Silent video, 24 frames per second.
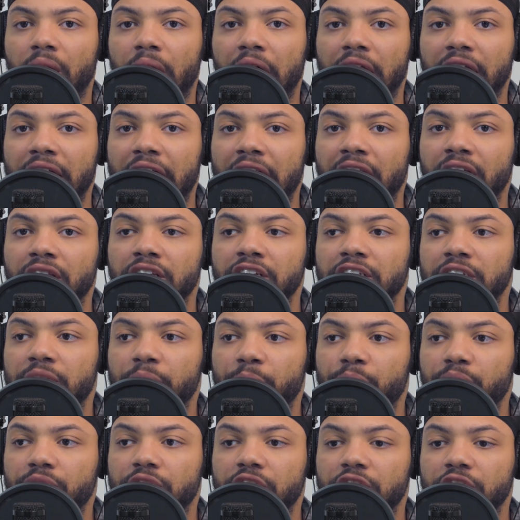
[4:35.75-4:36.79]
a lot of these
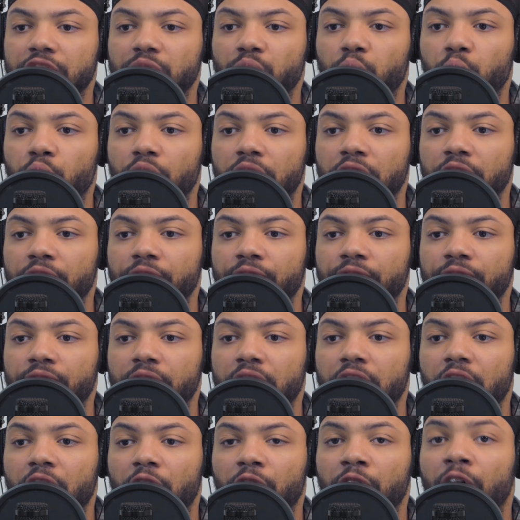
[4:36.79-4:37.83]
sequences would have
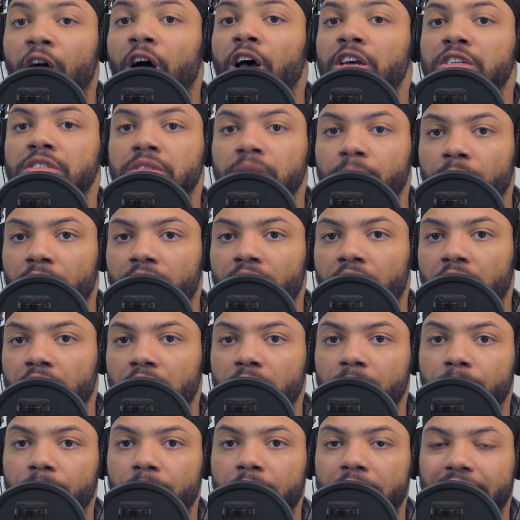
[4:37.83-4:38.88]
lost some of that
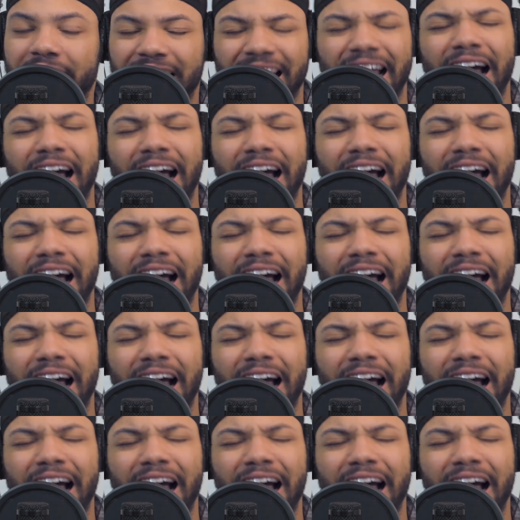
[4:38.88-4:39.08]
impact.